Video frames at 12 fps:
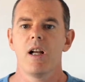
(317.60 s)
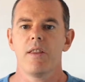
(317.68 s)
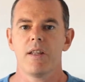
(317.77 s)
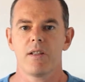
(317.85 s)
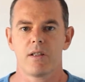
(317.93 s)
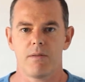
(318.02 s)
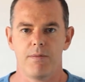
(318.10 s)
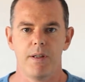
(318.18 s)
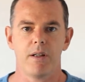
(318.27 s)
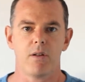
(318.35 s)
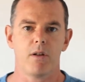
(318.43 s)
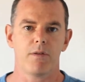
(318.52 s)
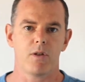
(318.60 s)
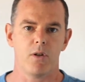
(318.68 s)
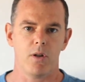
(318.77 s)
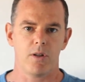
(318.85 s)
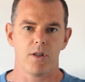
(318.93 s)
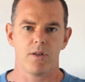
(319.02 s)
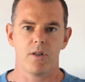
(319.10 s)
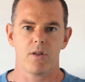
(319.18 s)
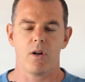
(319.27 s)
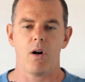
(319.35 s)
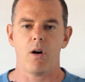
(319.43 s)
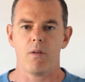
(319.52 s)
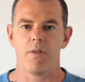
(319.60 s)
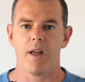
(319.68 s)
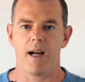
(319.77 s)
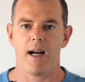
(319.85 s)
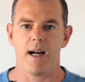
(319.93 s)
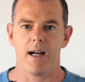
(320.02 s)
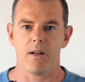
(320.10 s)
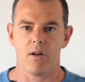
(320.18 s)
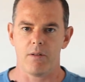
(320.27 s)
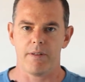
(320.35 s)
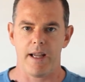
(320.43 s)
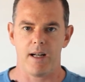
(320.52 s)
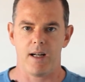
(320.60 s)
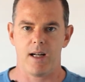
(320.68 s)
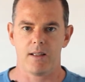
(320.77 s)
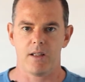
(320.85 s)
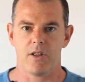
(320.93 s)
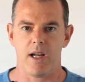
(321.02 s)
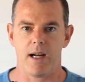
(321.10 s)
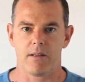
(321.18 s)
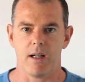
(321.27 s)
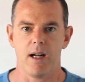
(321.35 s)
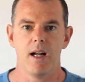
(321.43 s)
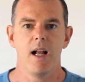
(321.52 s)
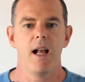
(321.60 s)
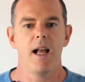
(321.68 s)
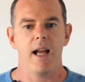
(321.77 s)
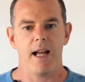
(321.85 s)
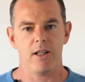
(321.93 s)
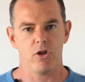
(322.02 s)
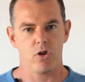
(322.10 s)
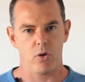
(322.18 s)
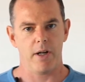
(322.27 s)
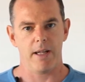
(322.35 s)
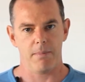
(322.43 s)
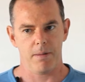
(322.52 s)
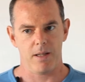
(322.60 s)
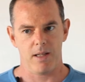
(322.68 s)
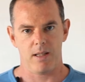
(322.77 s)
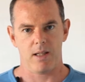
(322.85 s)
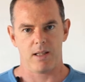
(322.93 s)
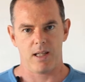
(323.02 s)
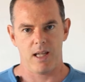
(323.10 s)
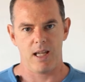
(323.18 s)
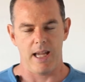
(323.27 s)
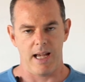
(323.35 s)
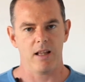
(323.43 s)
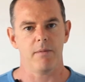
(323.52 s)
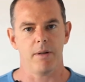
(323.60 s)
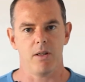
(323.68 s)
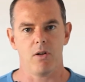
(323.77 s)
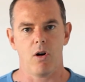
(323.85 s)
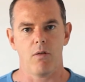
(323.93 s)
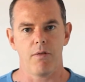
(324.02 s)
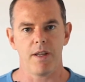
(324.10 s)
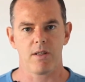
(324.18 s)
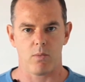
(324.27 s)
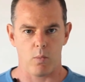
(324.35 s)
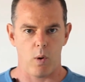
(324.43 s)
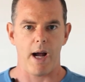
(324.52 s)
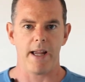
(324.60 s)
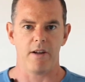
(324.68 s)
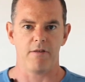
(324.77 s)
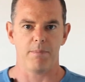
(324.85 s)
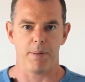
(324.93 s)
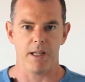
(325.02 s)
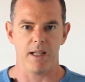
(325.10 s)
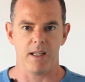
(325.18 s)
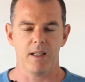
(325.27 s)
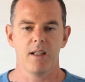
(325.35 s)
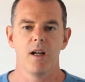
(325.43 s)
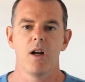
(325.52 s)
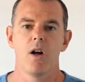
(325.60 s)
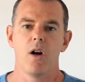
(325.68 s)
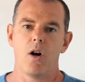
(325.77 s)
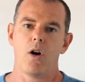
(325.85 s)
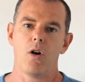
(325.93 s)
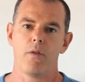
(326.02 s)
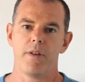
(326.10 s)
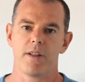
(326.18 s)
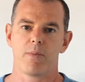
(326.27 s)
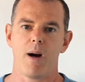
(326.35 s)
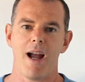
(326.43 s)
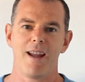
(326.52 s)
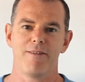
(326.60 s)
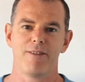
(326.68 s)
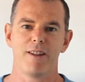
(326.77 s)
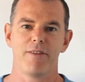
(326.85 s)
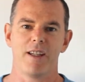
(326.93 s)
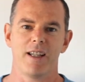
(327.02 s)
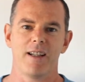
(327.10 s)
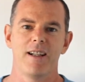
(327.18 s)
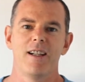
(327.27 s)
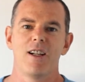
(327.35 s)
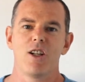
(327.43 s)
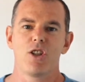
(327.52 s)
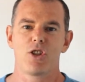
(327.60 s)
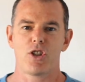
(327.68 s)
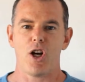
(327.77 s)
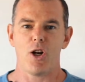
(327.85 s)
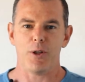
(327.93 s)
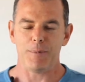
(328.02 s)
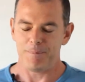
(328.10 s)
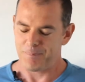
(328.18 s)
this sphere of consciousness of the heart, of Anahata chakra, and joy being a key element of this way of being, of this way of living. So